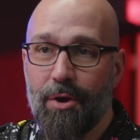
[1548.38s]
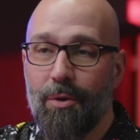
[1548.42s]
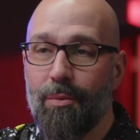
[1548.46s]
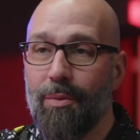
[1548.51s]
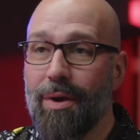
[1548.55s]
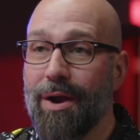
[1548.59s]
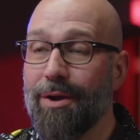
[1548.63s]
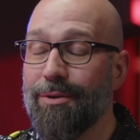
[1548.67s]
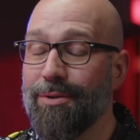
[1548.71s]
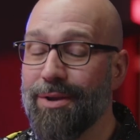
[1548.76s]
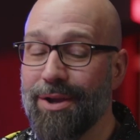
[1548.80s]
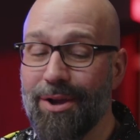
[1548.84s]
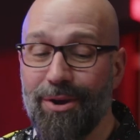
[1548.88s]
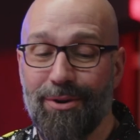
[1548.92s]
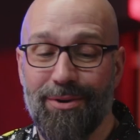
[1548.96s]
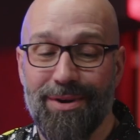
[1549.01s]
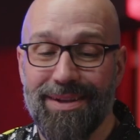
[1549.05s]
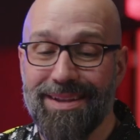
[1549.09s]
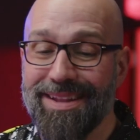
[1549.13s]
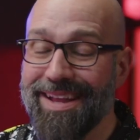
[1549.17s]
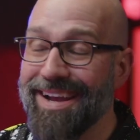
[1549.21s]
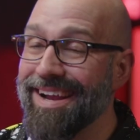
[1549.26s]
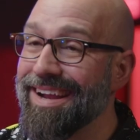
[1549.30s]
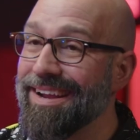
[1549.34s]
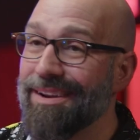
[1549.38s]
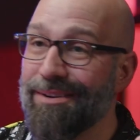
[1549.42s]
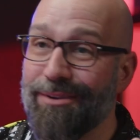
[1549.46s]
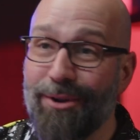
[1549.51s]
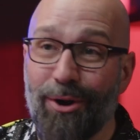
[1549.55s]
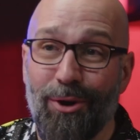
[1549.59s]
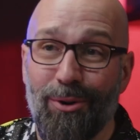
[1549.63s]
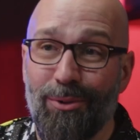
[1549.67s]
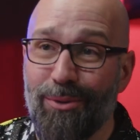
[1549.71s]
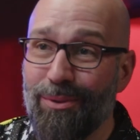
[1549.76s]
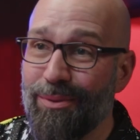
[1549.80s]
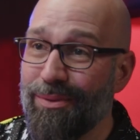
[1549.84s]
rather than going like,
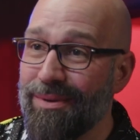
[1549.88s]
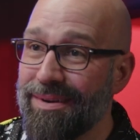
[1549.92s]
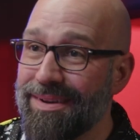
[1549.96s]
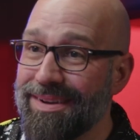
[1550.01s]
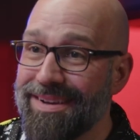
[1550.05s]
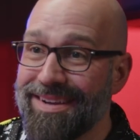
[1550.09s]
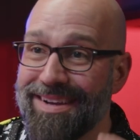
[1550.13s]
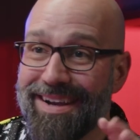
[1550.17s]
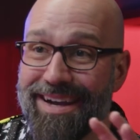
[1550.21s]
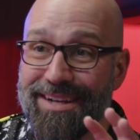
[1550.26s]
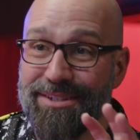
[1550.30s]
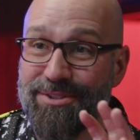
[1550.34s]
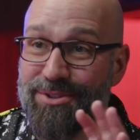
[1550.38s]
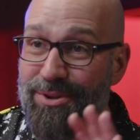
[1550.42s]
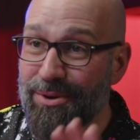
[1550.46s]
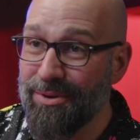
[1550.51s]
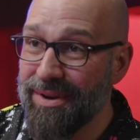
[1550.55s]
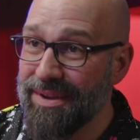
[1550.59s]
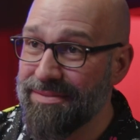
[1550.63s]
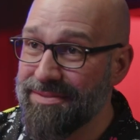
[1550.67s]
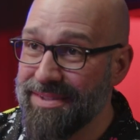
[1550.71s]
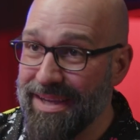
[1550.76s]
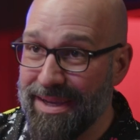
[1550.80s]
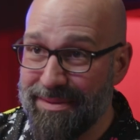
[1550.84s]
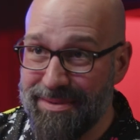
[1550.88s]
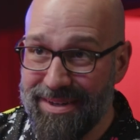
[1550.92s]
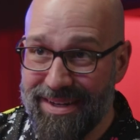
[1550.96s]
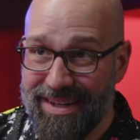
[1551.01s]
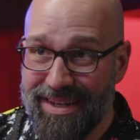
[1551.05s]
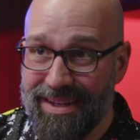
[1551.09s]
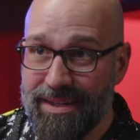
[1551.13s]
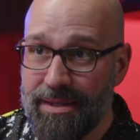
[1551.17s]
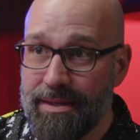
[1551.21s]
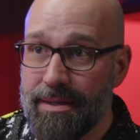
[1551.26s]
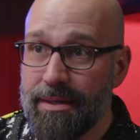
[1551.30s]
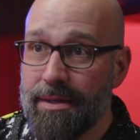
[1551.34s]
no, I don't have time
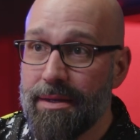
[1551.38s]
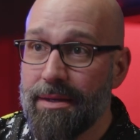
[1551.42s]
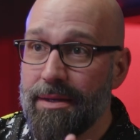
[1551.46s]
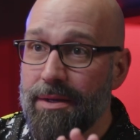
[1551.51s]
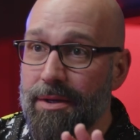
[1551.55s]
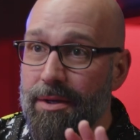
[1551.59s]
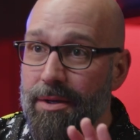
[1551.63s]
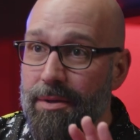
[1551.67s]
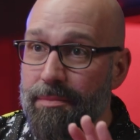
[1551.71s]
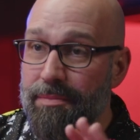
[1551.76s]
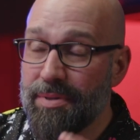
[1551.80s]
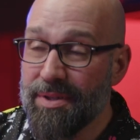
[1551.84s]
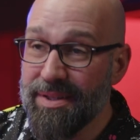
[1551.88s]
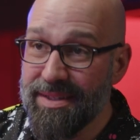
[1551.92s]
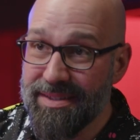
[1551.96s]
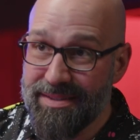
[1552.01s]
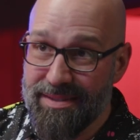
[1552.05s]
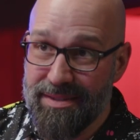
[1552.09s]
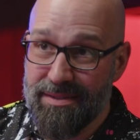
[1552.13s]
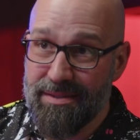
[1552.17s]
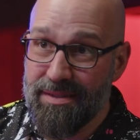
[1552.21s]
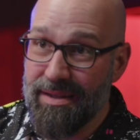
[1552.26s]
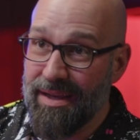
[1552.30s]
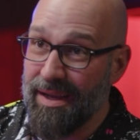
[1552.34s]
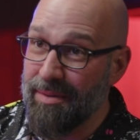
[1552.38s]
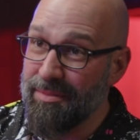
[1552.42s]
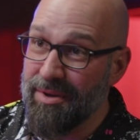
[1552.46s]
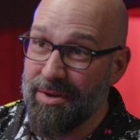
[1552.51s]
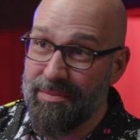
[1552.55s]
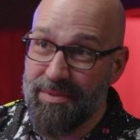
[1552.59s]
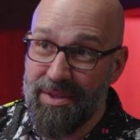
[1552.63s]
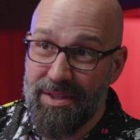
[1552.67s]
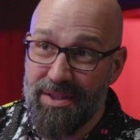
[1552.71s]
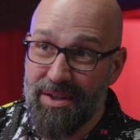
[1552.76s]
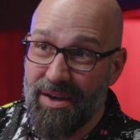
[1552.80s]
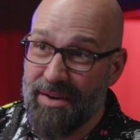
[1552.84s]
today. But listen, I'm going to
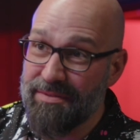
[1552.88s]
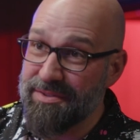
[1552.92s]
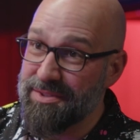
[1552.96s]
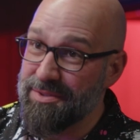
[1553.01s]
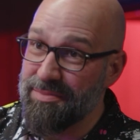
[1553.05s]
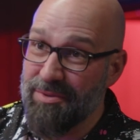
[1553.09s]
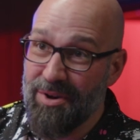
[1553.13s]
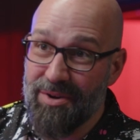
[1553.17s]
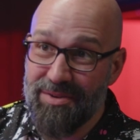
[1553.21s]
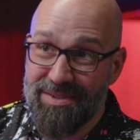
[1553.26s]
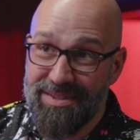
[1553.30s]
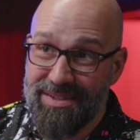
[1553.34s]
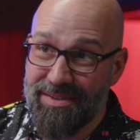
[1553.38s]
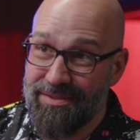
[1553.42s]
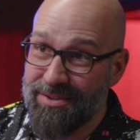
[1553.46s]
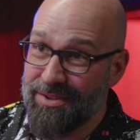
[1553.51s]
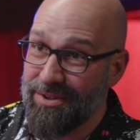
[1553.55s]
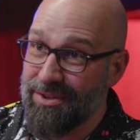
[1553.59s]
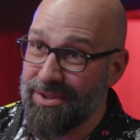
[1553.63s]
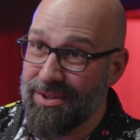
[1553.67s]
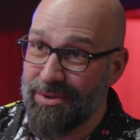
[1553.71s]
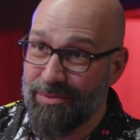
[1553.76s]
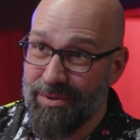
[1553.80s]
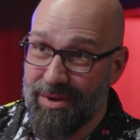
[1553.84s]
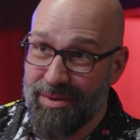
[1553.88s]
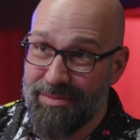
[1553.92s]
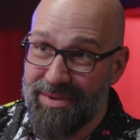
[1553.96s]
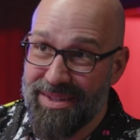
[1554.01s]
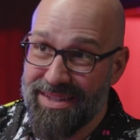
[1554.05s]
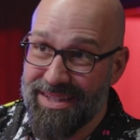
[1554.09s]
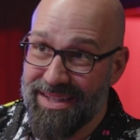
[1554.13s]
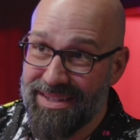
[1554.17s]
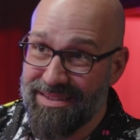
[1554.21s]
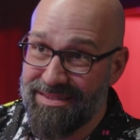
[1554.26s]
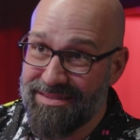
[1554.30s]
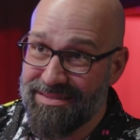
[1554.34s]
be in the office tomorrow at 7:30. You want to meet
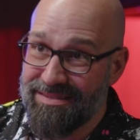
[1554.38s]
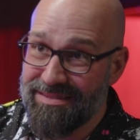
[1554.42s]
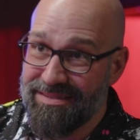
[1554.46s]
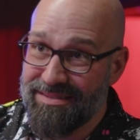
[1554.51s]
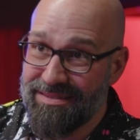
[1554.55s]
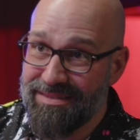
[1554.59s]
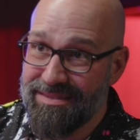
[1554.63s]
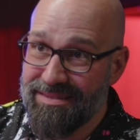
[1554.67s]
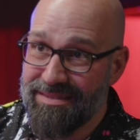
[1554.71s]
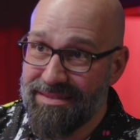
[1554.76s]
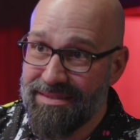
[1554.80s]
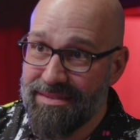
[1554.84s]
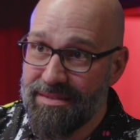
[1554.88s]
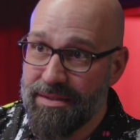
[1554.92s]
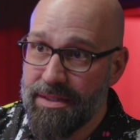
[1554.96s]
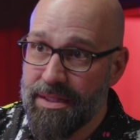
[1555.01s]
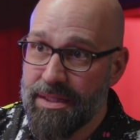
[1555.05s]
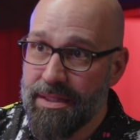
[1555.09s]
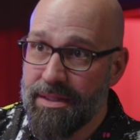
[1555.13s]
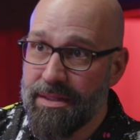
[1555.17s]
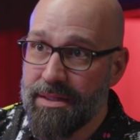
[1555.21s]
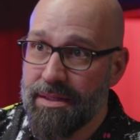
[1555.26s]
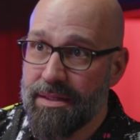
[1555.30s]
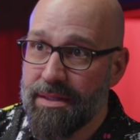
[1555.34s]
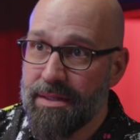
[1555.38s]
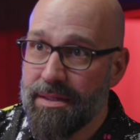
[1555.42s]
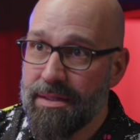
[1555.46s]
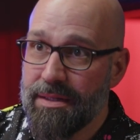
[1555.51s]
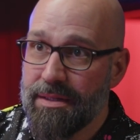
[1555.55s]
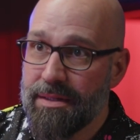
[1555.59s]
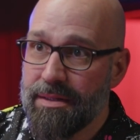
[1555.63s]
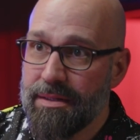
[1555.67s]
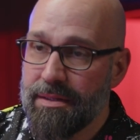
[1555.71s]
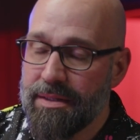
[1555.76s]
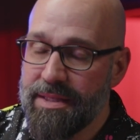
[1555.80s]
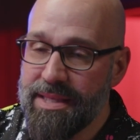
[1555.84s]
then?
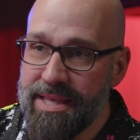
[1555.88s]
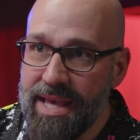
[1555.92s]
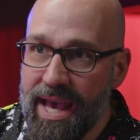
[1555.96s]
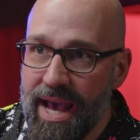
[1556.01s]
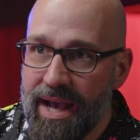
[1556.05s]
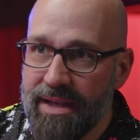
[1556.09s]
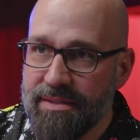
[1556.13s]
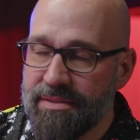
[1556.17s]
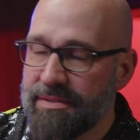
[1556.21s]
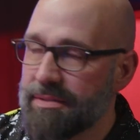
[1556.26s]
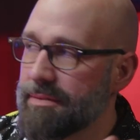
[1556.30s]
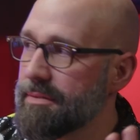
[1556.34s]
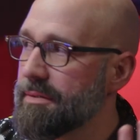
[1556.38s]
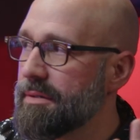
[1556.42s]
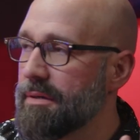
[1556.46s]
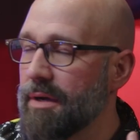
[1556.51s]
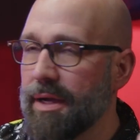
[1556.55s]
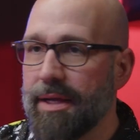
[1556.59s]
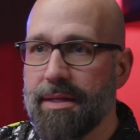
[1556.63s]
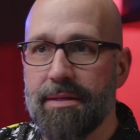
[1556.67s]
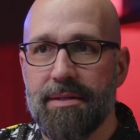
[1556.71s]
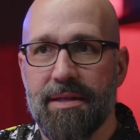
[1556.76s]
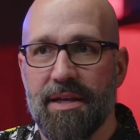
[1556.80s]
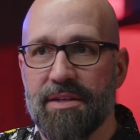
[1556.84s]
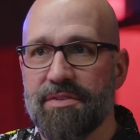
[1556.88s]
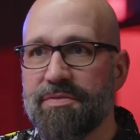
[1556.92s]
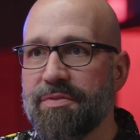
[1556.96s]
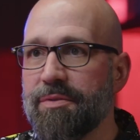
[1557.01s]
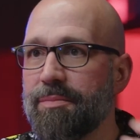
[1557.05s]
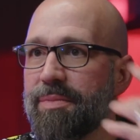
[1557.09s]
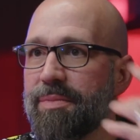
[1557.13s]
Yes. Great. Yes for